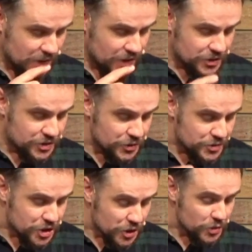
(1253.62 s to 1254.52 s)
do
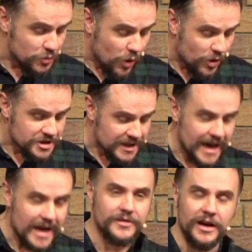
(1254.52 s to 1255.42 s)
two walk
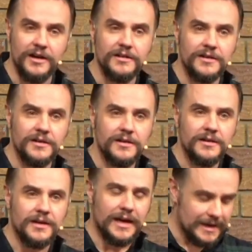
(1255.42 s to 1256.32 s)
together
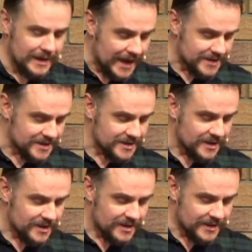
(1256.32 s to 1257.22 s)
unless
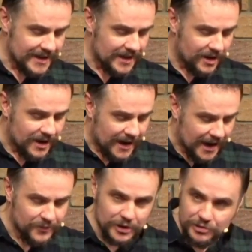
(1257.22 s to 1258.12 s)
they have
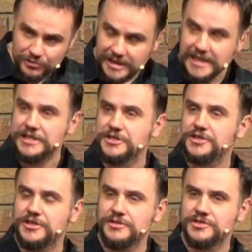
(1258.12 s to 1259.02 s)
agreed to
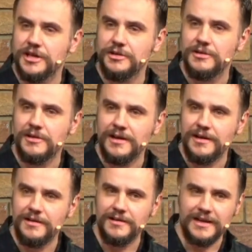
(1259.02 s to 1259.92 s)
do so?
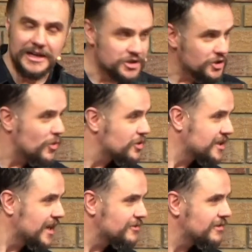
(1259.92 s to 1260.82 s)
Can two walk
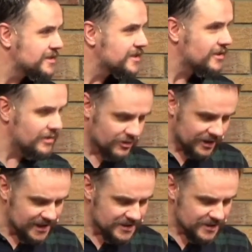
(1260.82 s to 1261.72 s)
together unless they are
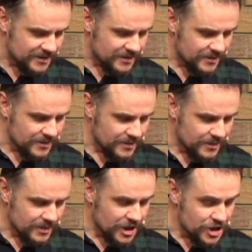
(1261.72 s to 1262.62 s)
agreed?
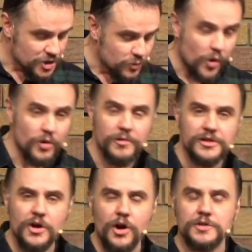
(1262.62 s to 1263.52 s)
To walk with
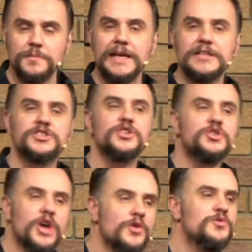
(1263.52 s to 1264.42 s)
God means to
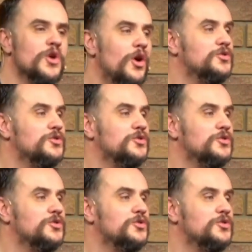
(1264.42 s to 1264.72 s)
go God's